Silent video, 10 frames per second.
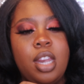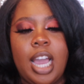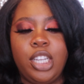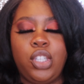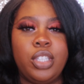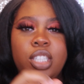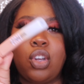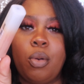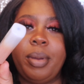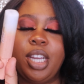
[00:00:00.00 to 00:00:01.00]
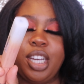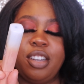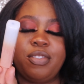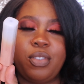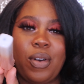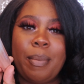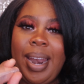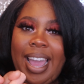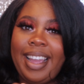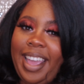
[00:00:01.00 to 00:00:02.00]
Not sure if this is gonna be good for
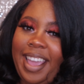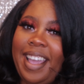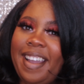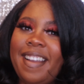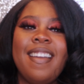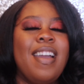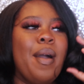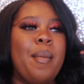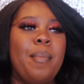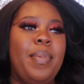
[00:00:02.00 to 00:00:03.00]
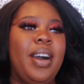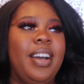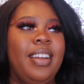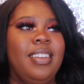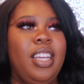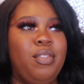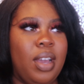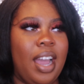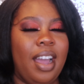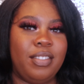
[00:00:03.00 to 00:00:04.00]
black hair, but if
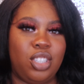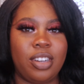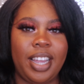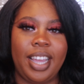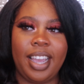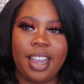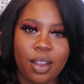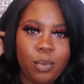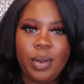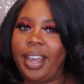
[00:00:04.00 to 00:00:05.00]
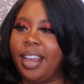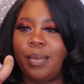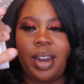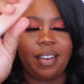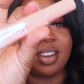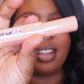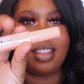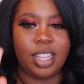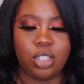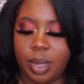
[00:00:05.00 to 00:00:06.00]
you have straight hair, wig, whatever,
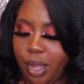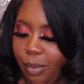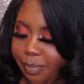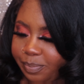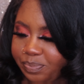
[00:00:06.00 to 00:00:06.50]
this will help.